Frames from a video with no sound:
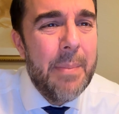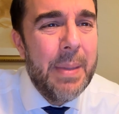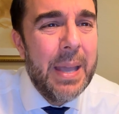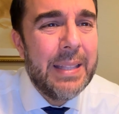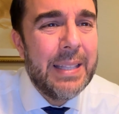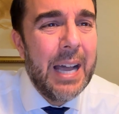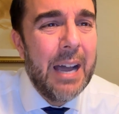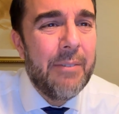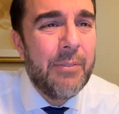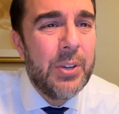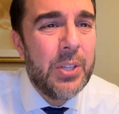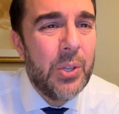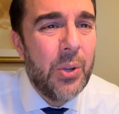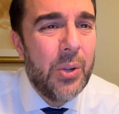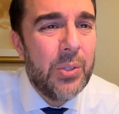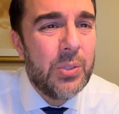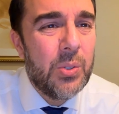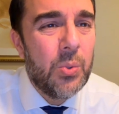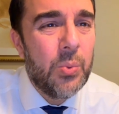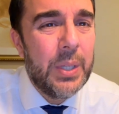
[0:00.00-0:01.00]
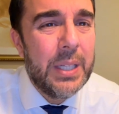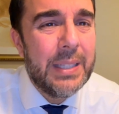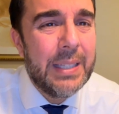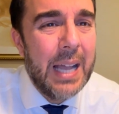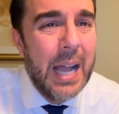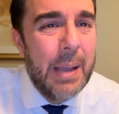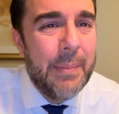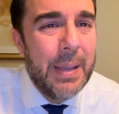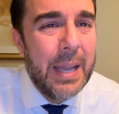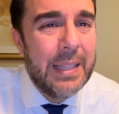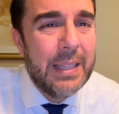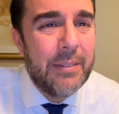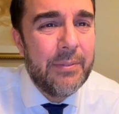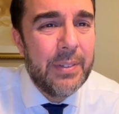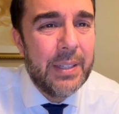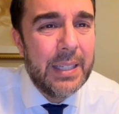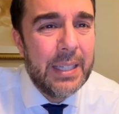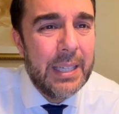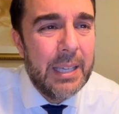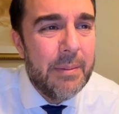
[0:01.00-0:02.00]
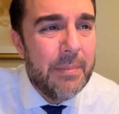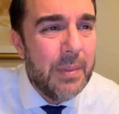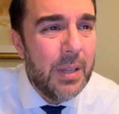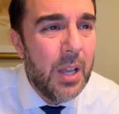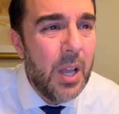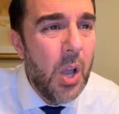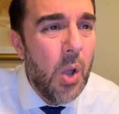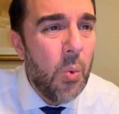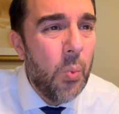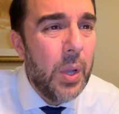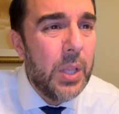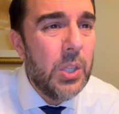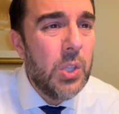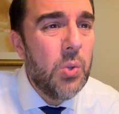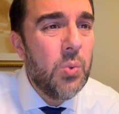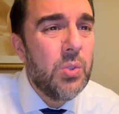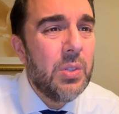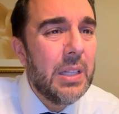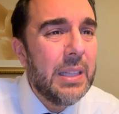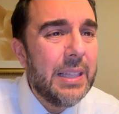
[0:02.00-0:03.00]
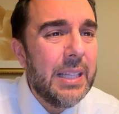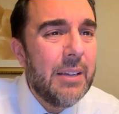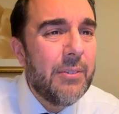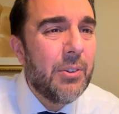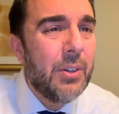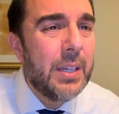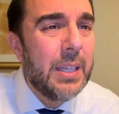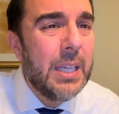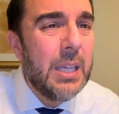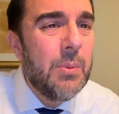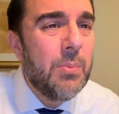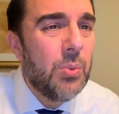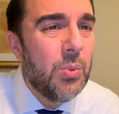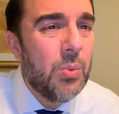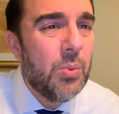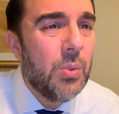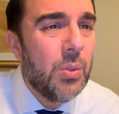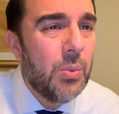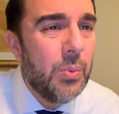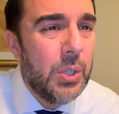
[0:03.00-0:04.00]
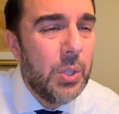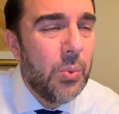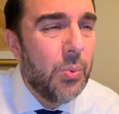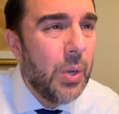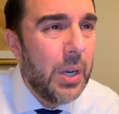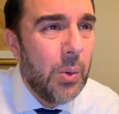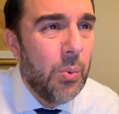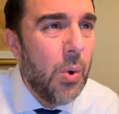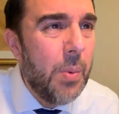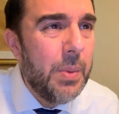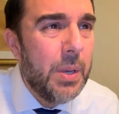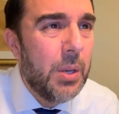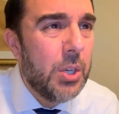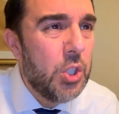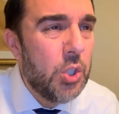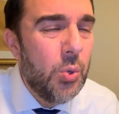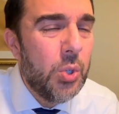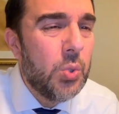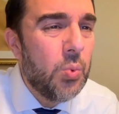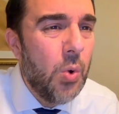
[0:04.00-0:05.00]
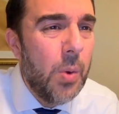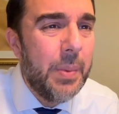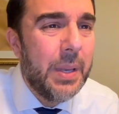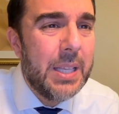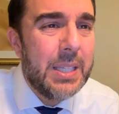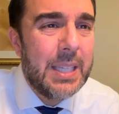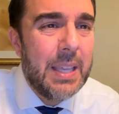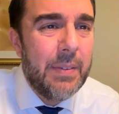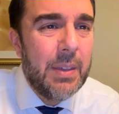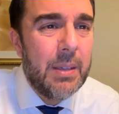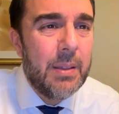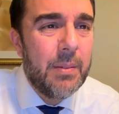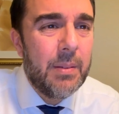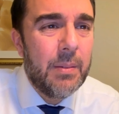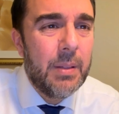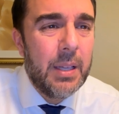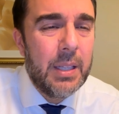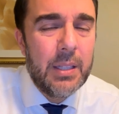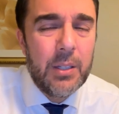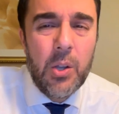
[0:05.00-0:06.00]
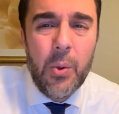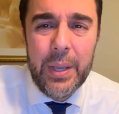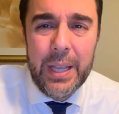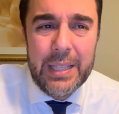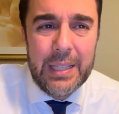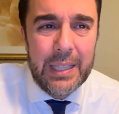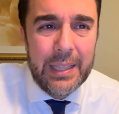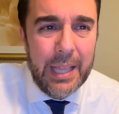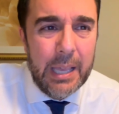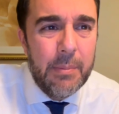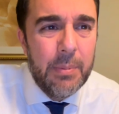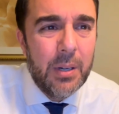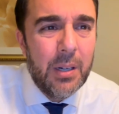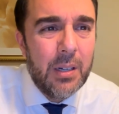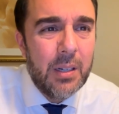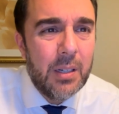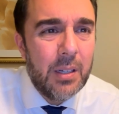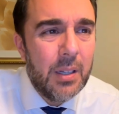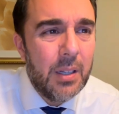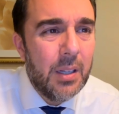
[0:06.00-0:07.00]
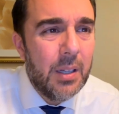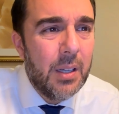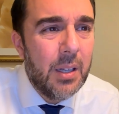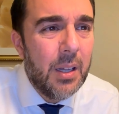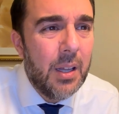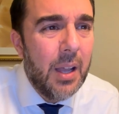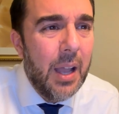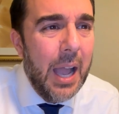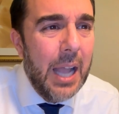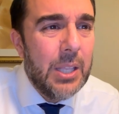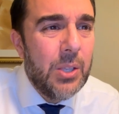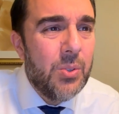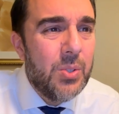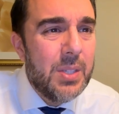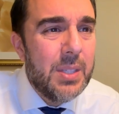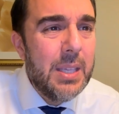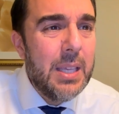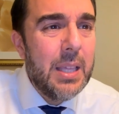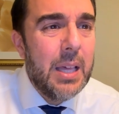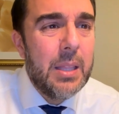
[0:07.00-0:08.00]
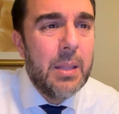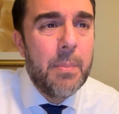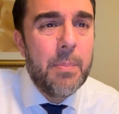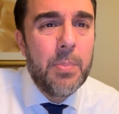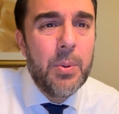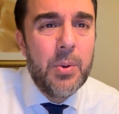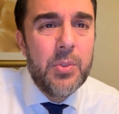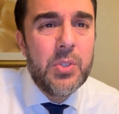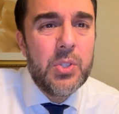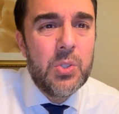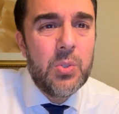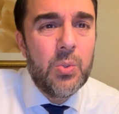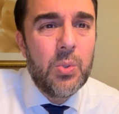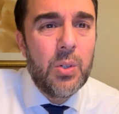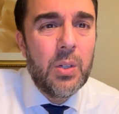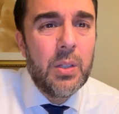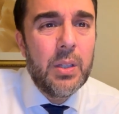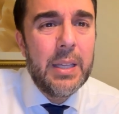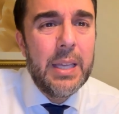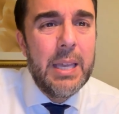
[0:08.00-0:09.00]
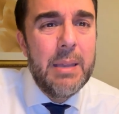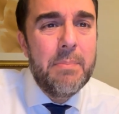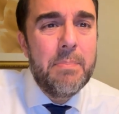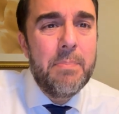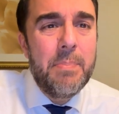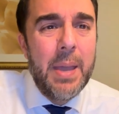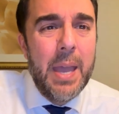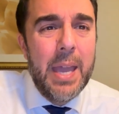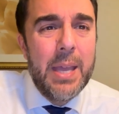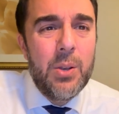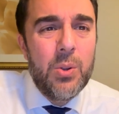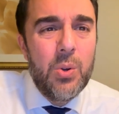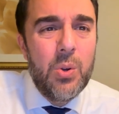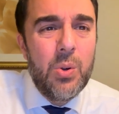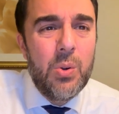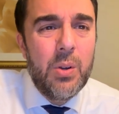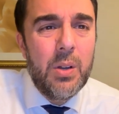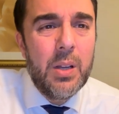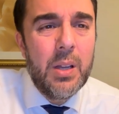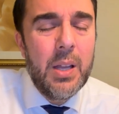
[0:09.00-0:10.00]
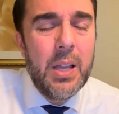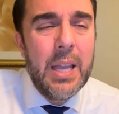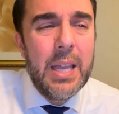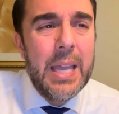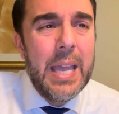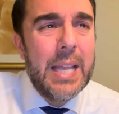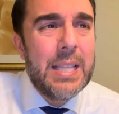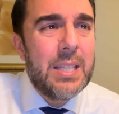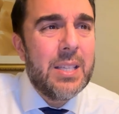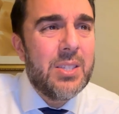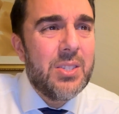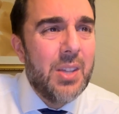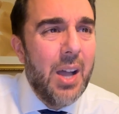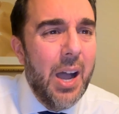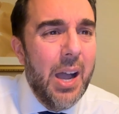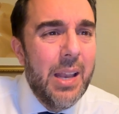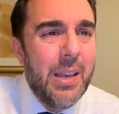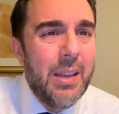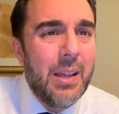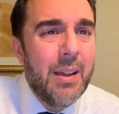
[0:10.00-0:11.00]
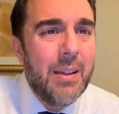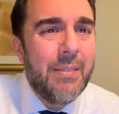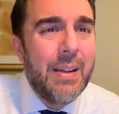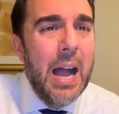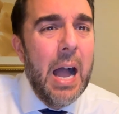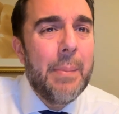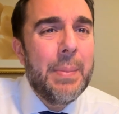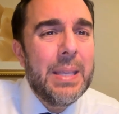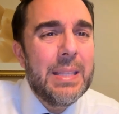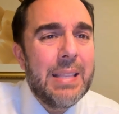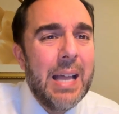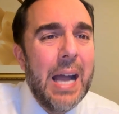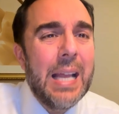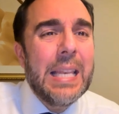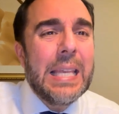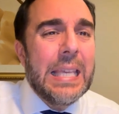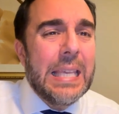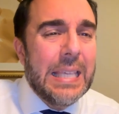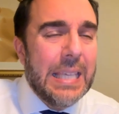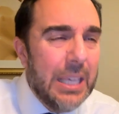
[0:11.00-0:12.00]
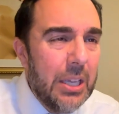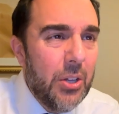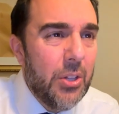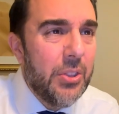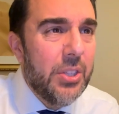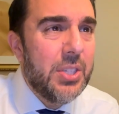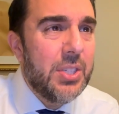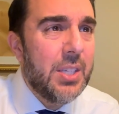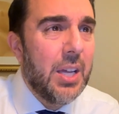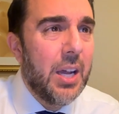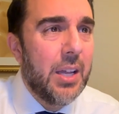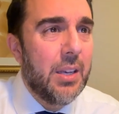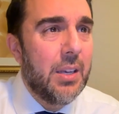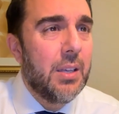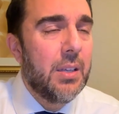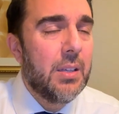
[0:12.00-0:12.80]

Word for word: avriyot uritam et albenim, when you deliver a Hebrew, when you when a woman, a Jewish woman is giving and going into labor, and you see it on a birth stool, in benhu, it's a son, v'hamitan, kill the son.